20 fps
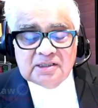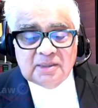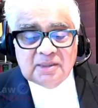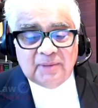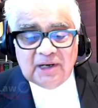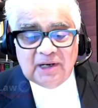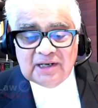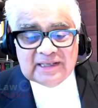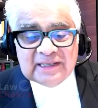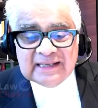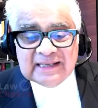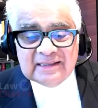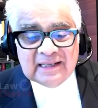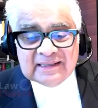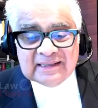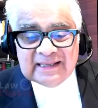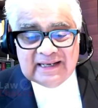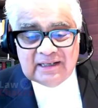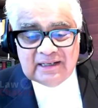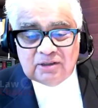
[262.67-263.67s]
So, my lord, there is
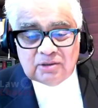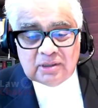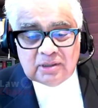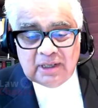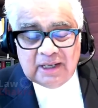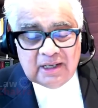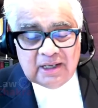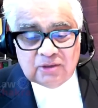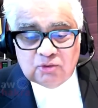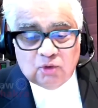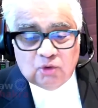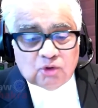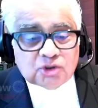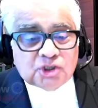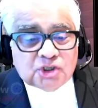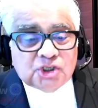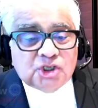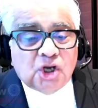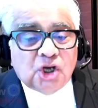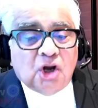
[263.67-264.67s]
nothing so
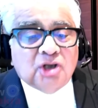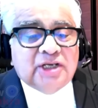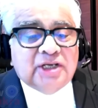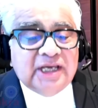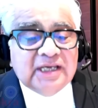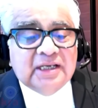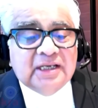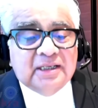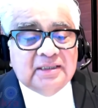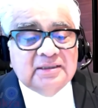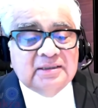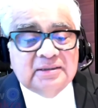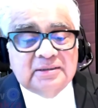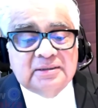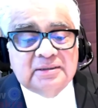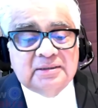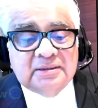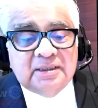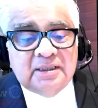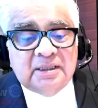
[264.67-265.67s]
shocking
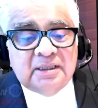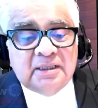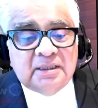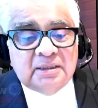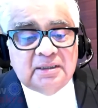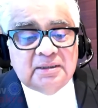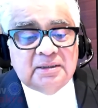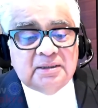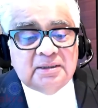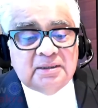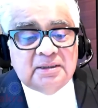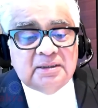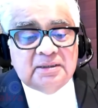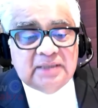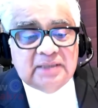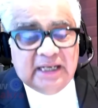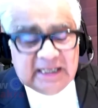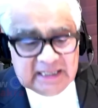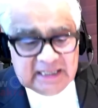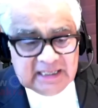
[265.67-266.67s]

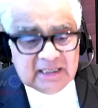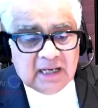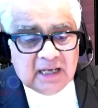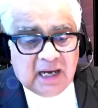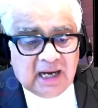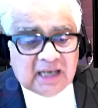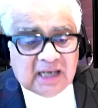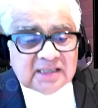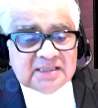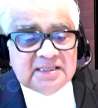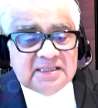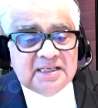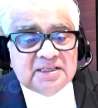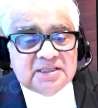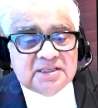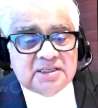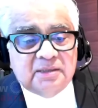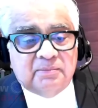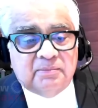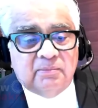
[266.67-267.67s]
that in our
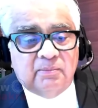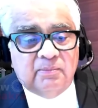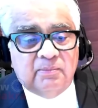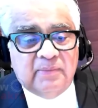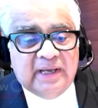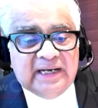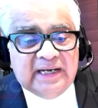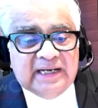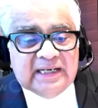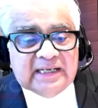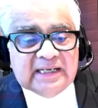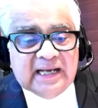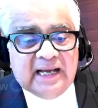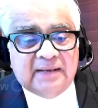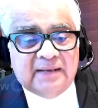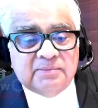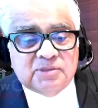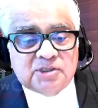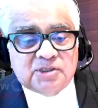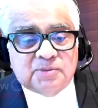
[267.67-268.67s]
system, many
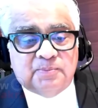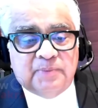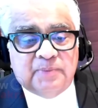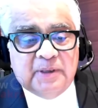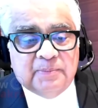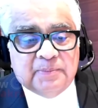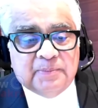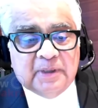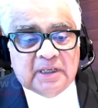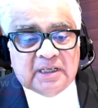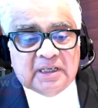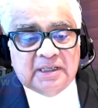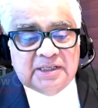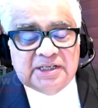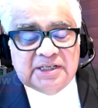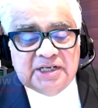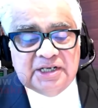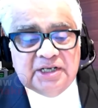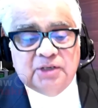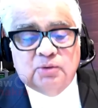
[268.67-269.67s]
times people
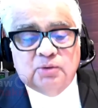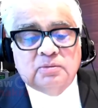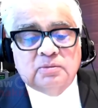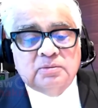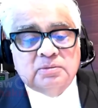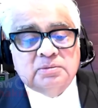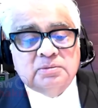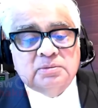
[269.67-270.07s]
continue